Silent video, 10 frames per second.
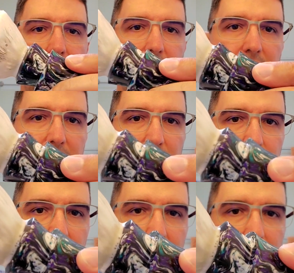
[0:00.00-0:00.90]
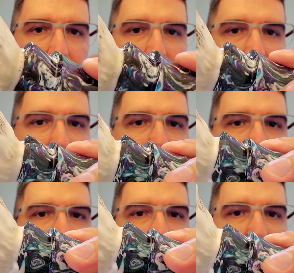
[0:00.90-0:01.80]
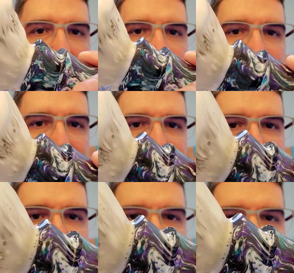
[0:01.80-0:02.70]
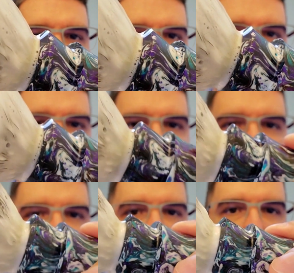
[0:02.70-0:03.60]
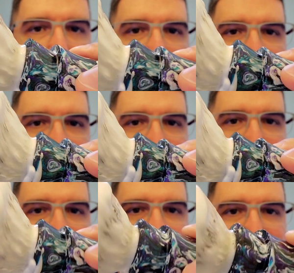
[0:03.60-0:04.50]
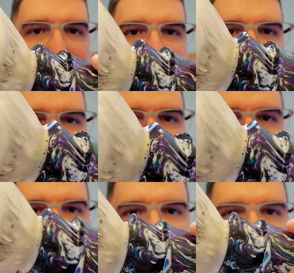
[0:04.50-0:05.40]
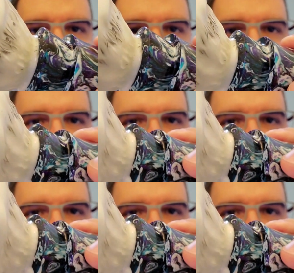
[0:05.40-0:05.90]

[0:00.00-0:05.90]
And here we are. I think that's already excellent. You can see that